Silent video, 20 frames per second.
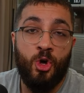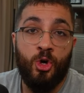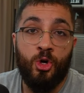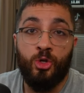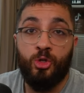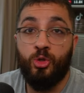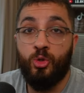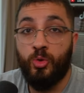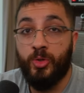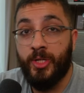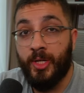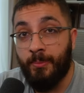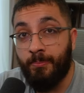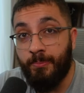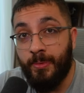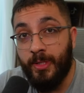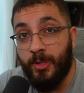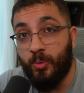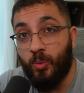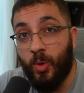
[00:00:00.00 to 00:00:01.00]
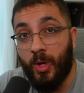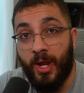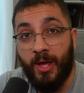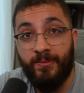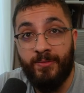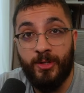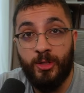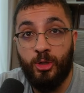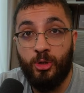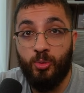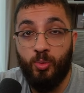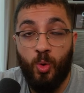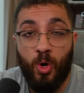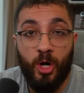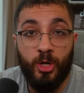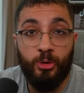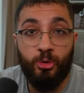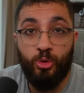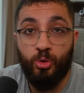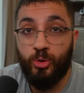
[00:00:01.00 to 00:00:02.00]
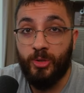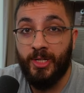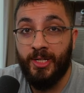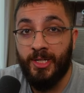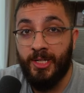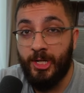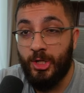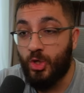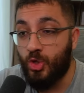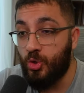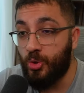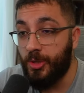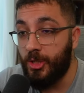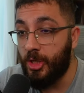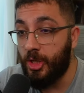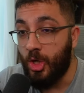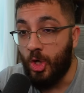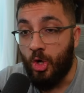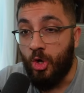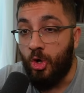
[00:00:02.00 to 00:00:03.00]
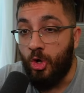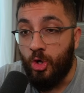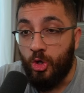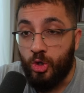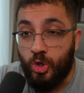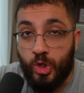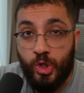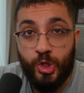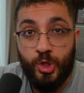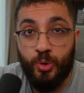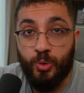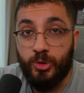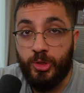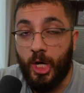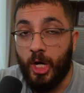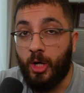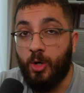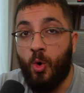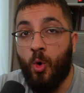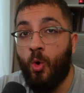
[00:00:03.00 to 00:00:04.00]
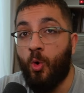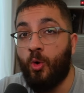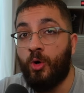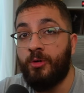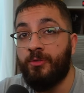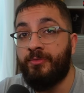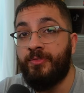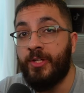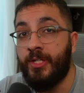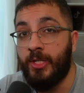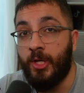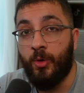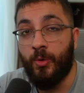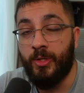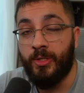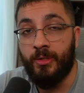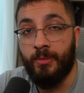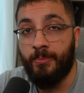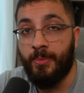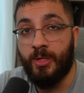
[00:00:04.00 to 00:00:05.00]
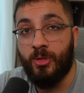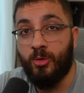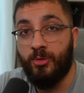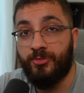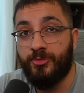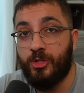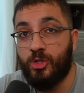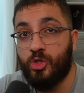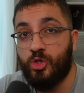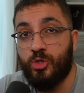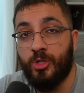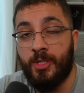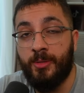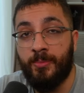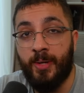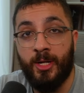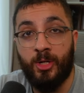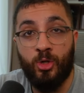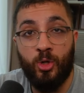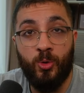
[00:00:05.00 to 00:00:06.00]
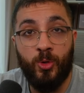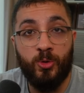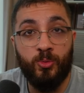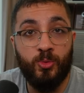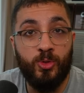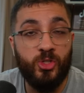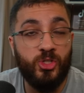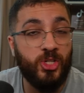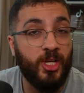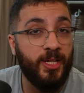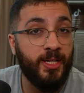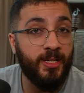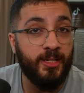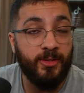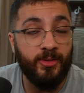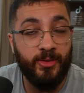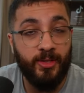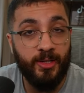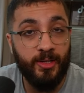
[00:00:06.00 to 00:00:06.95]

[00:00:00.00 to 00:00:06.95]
You can be whatever you want. You can literally shoot a corn video in the middle of the stream and no one will say anything.